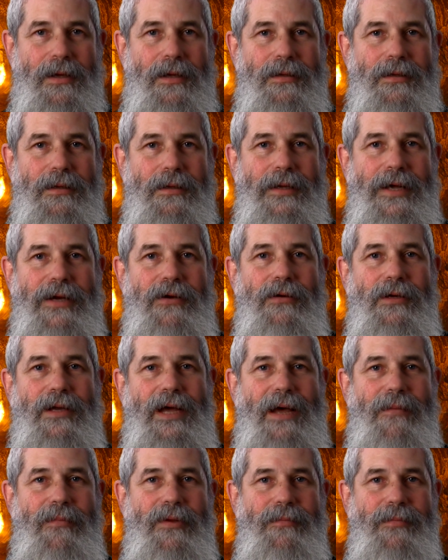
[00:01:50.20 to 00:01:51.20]
The letter
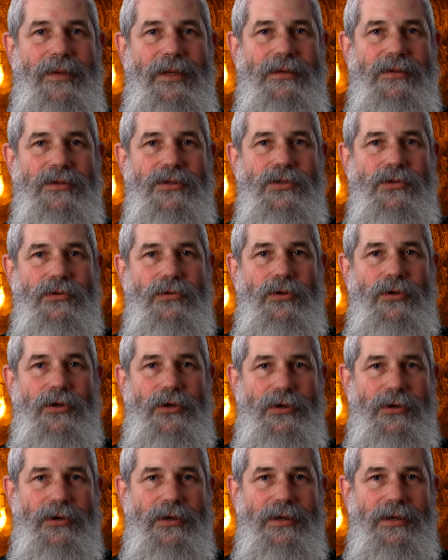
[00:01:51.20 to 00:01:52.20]
Lamed means to
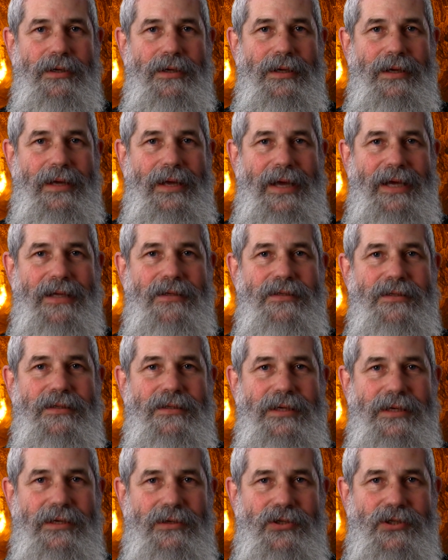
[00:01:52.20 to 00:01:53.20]
learn and to
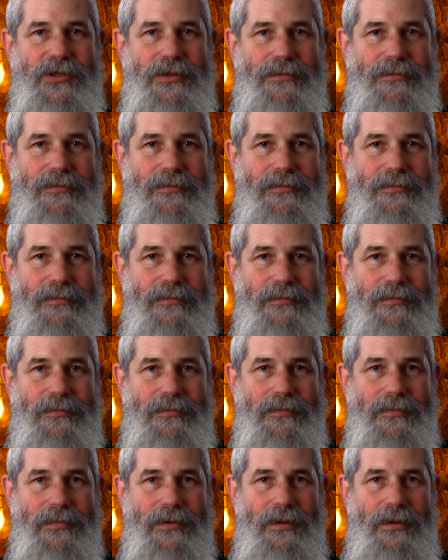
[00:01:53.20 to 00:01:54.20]
teach.
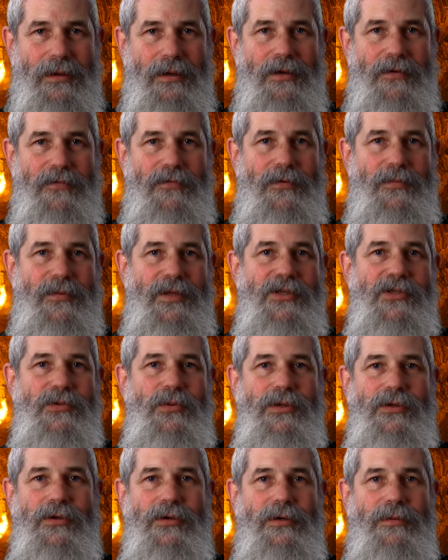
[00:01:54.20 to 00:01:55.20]
From this,
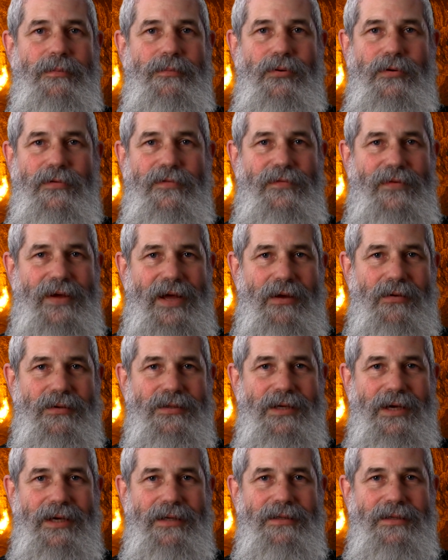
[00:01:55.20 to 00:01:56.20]
we learn a
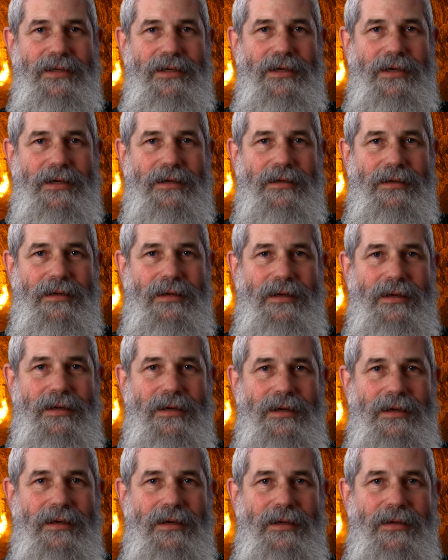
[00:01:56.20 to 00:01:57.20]
profound idea
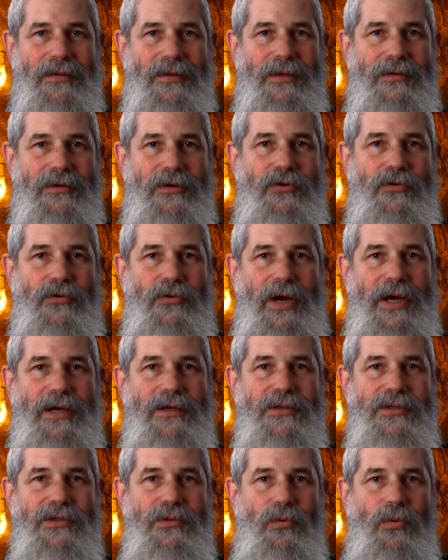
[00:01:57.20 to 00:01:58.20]
that the
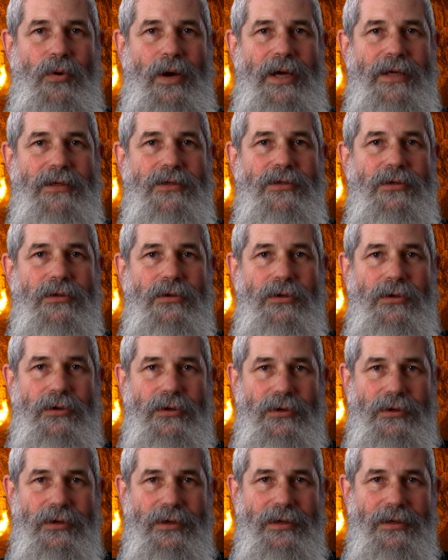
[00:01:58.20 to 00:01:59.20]
greatest way to
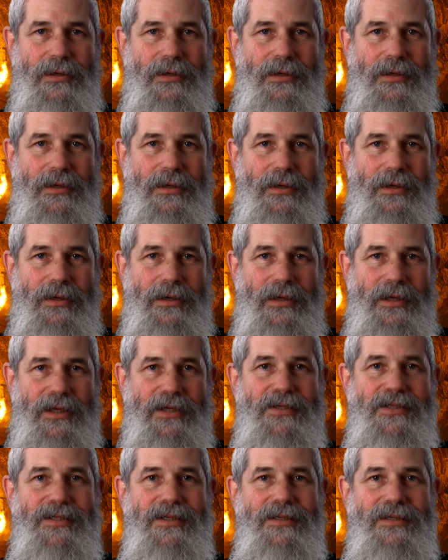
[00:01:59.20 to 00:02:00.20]
learn
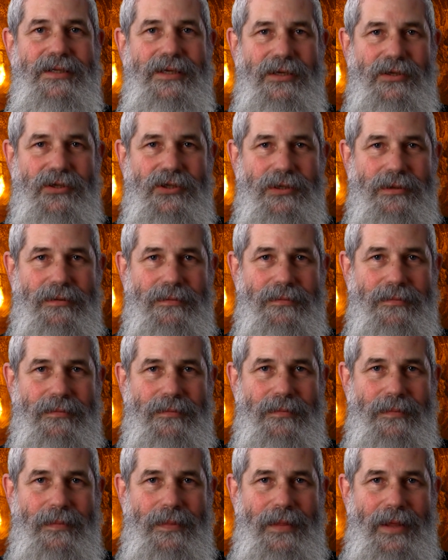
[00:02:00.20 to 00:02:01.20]
is to teach.
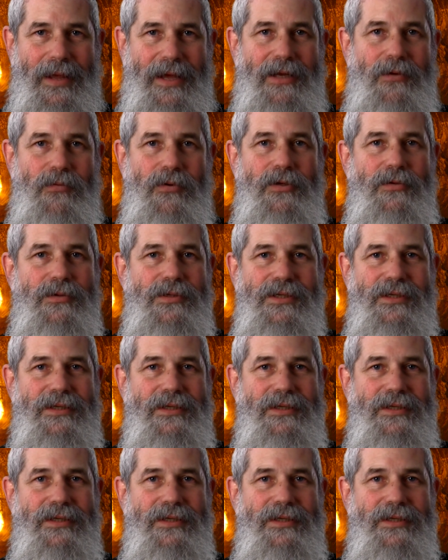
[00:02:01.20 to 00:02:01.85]
Anyone who is